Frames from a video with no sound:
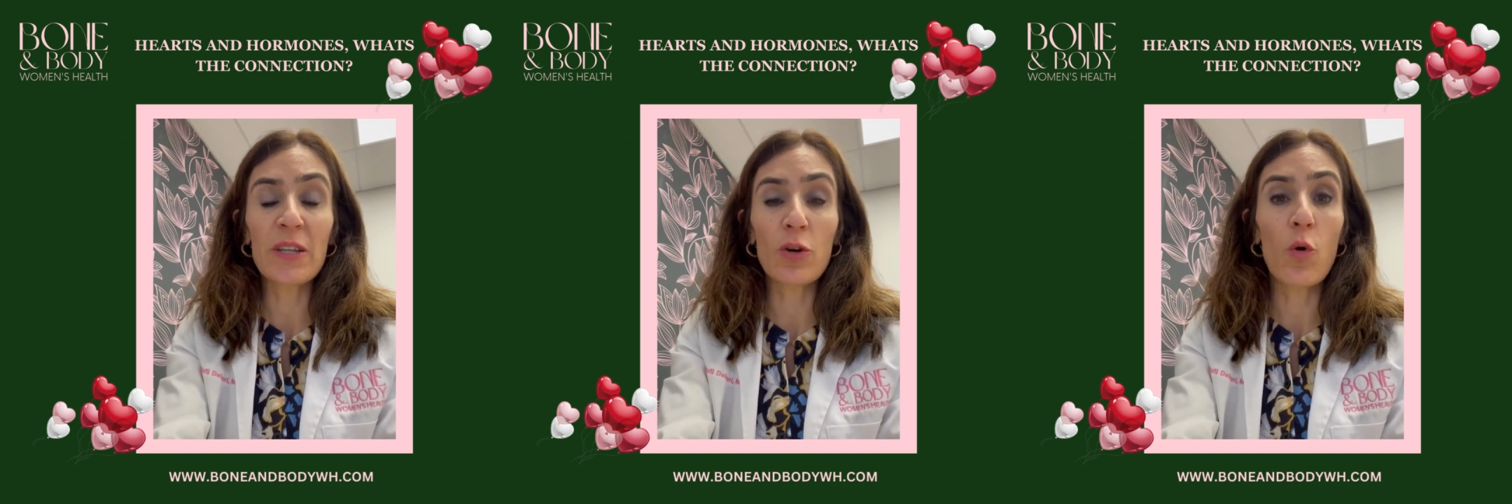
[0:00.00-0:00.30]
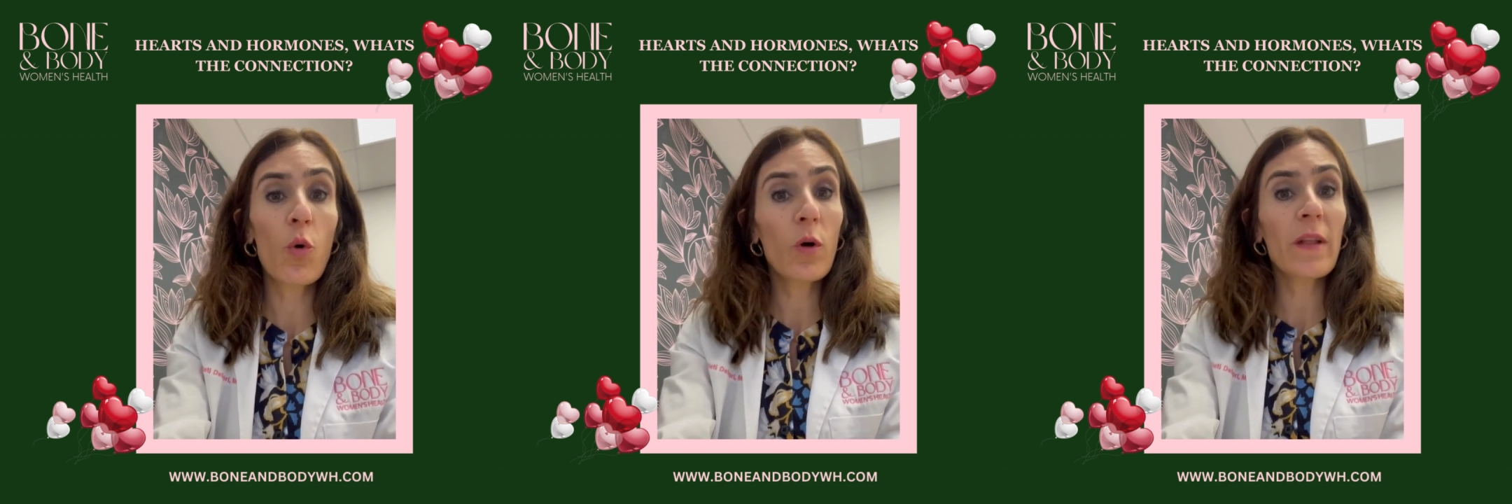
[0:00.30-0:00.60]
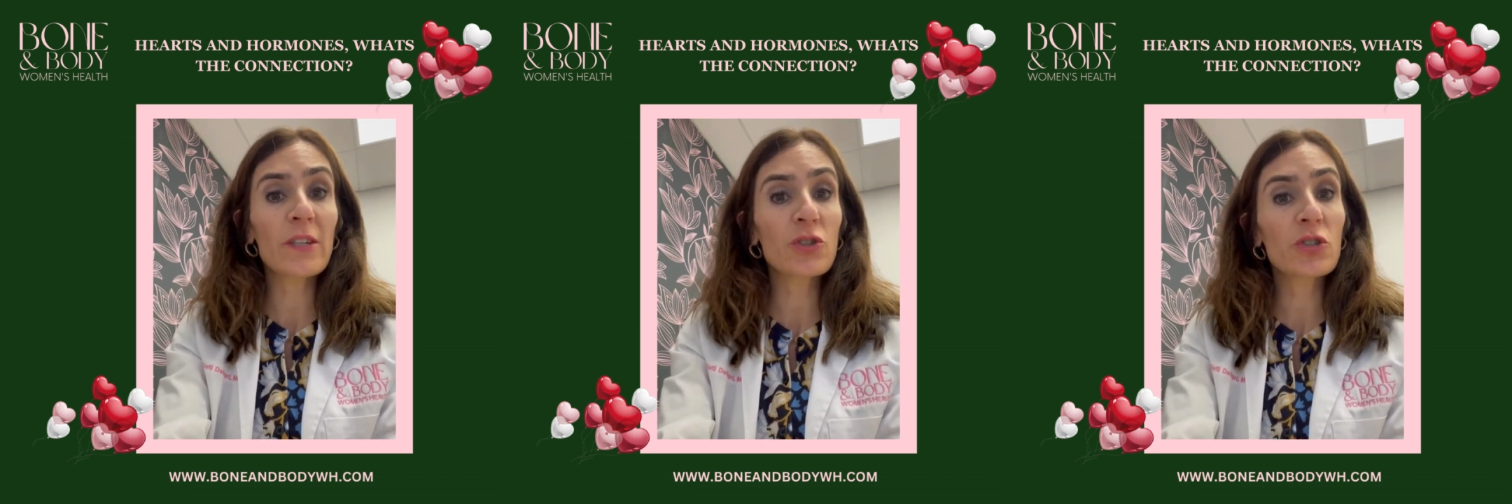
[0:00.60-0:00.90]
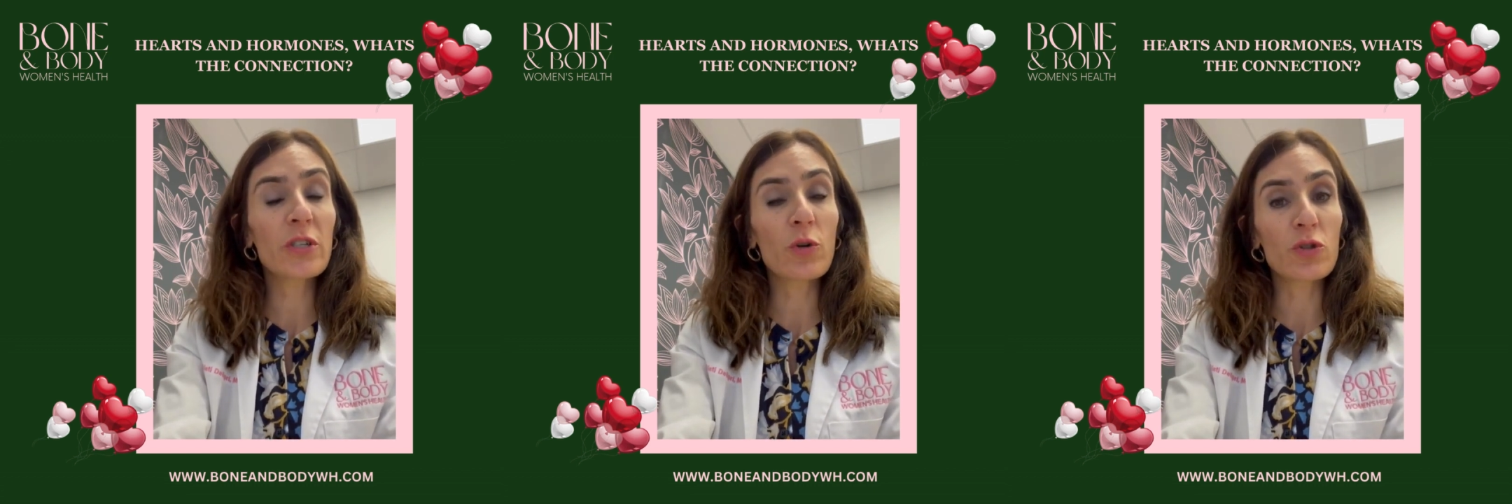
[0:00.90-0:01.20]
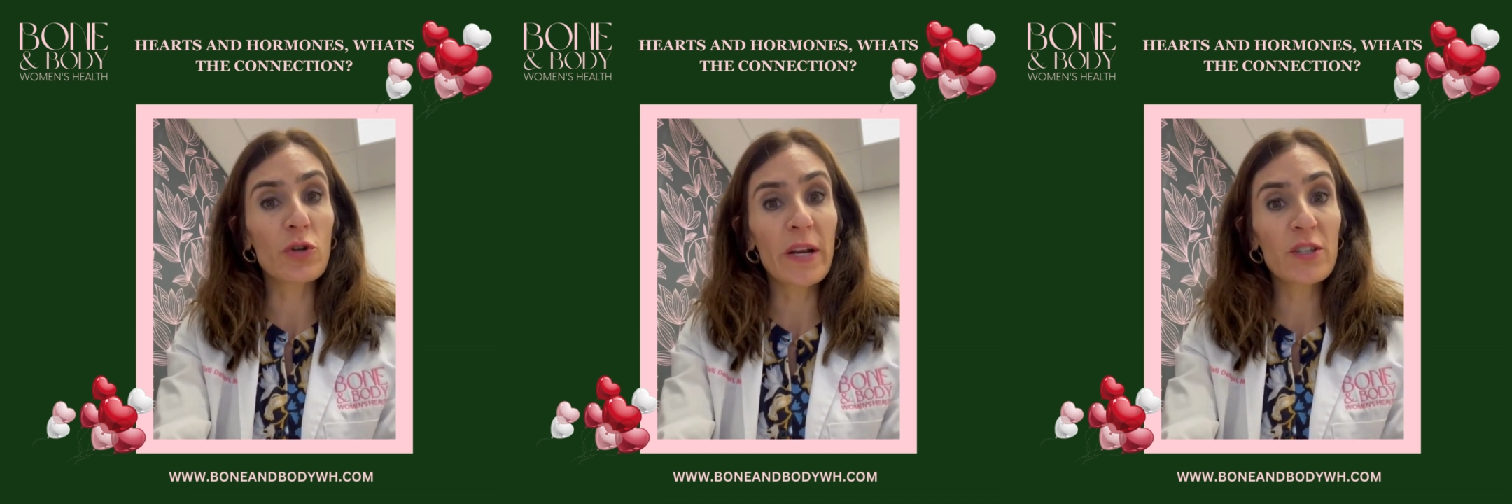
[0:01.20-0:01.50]
either oral estrogen or
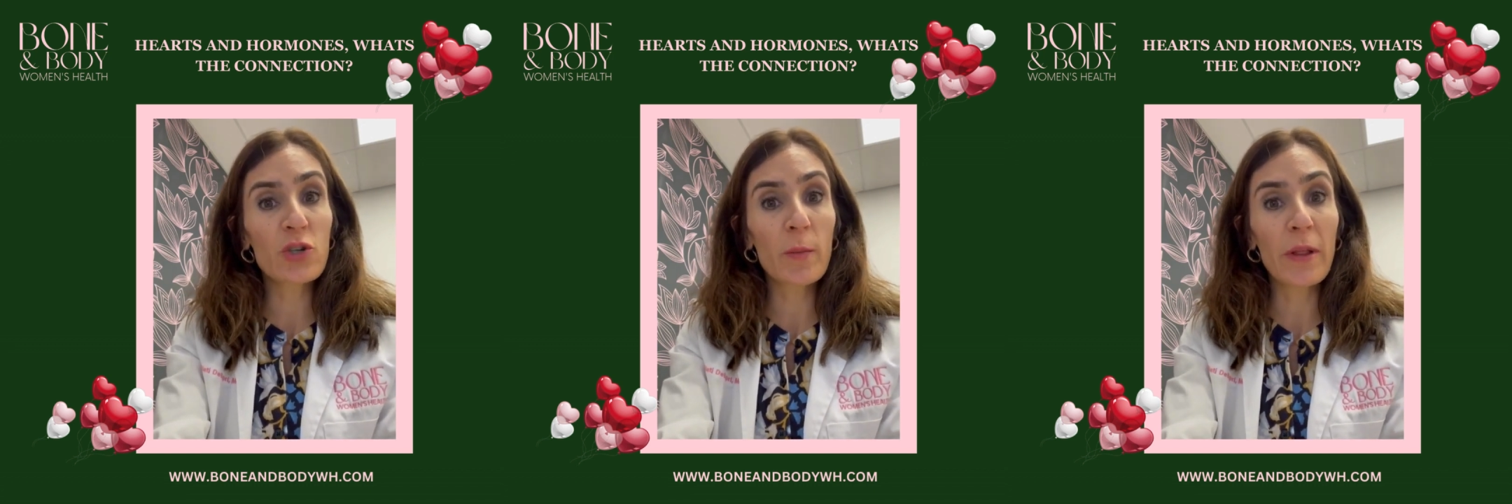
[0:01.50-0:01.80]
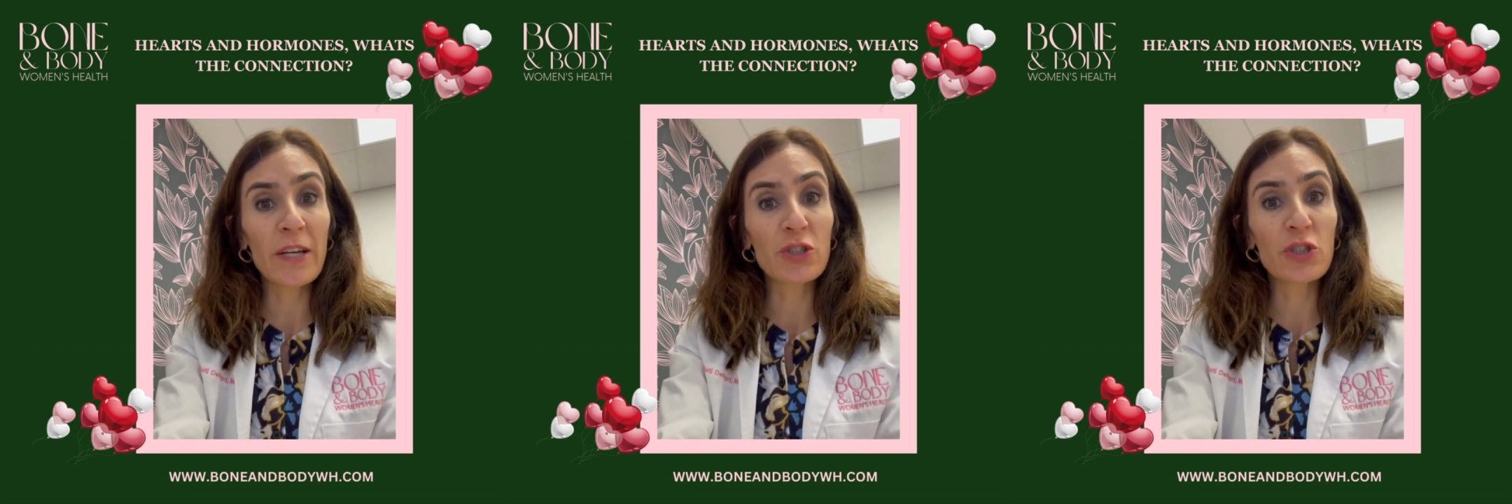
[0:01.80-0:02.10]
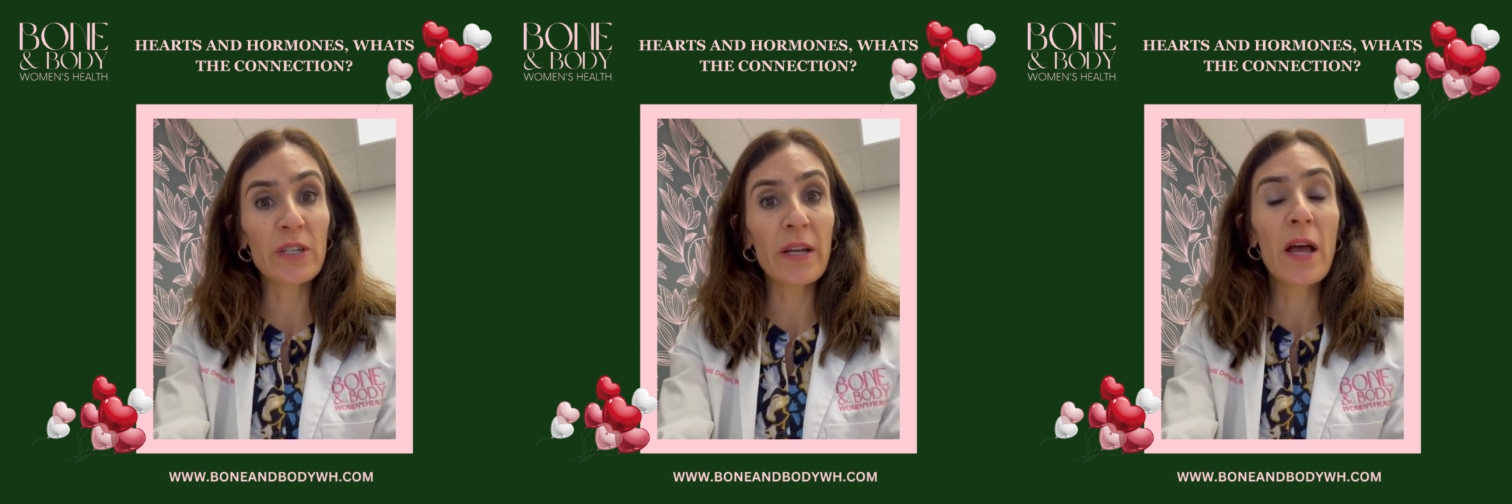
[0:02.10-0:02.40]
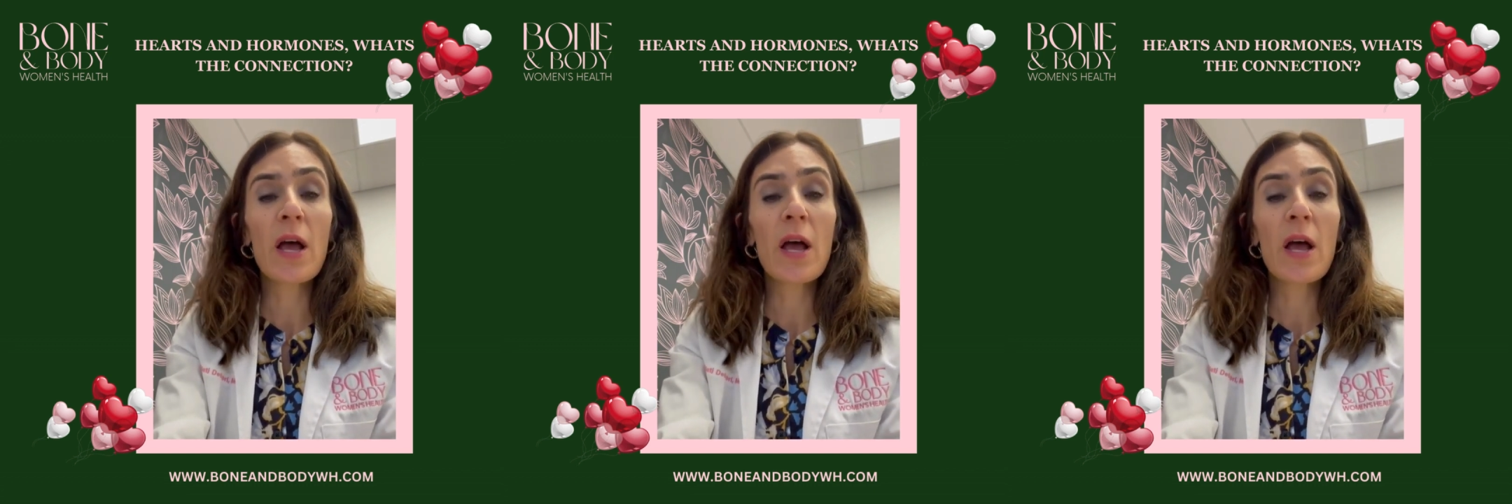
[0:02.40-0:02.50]
transdermal estrogen,